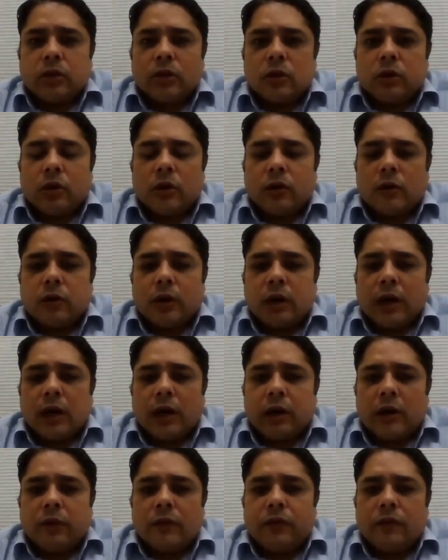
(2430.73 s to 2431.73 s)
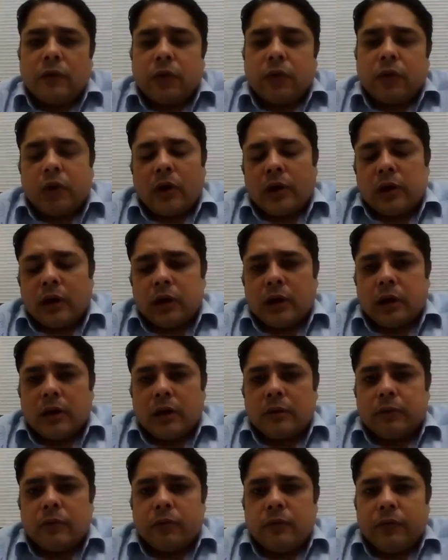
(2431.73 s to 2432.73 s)
So,
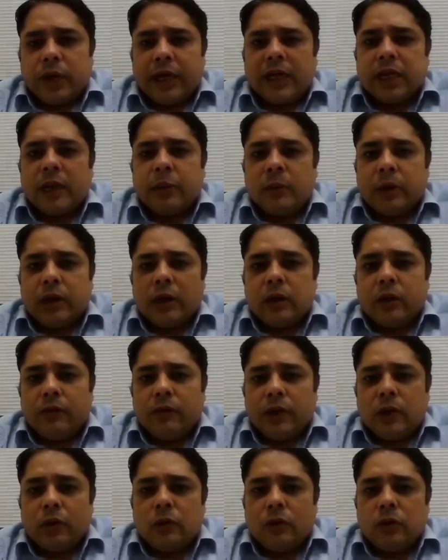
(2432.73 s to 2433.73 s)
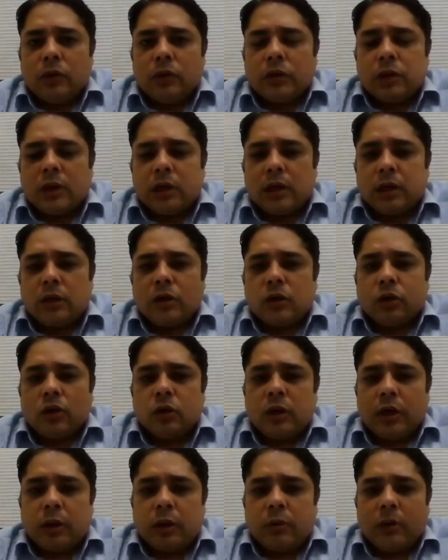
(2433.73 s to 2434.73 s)
for wet chemical, we use the
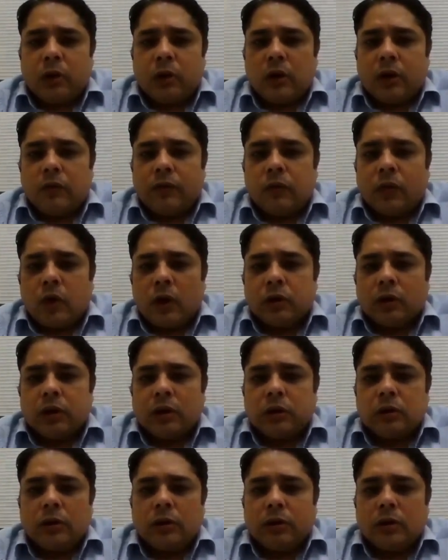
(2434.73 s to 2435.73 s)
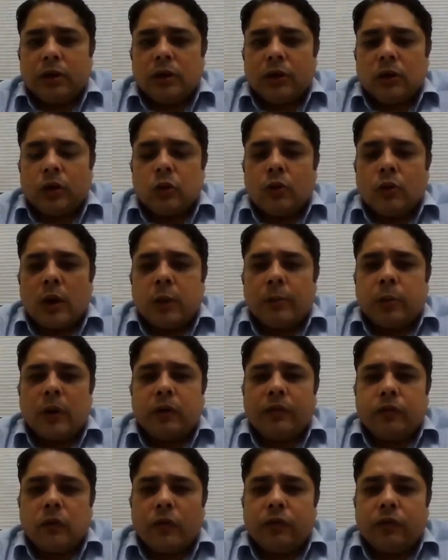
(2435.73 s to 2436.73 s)
total number of nozzles into
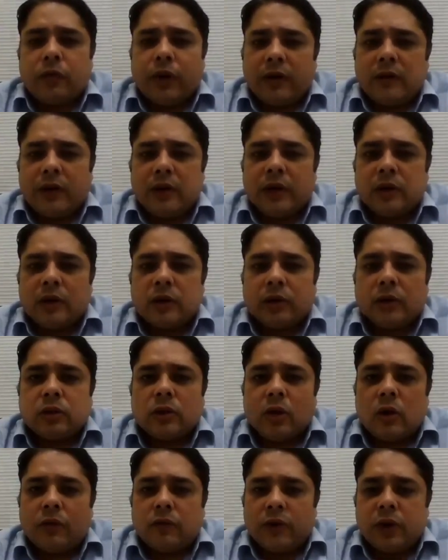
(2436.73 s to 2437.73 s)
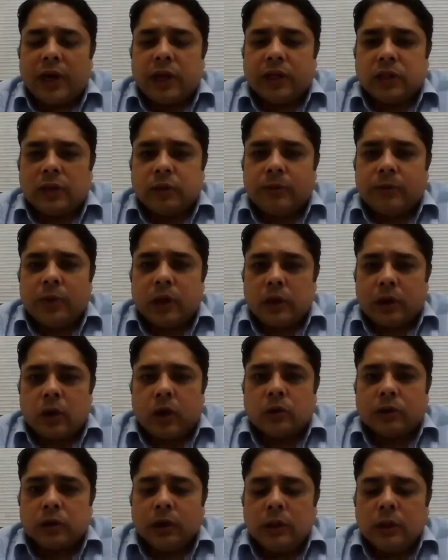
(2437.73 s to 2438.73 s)
1.45 liters of agent per
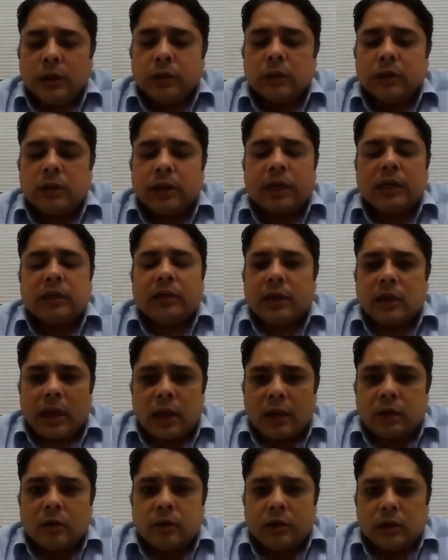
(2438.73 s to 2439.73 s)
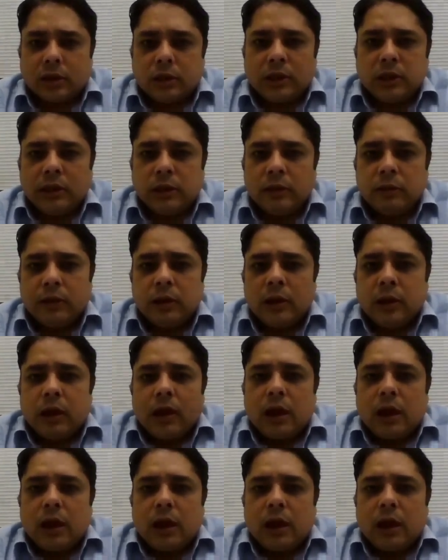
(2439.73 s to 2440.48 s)
nozzle. That is the calculation.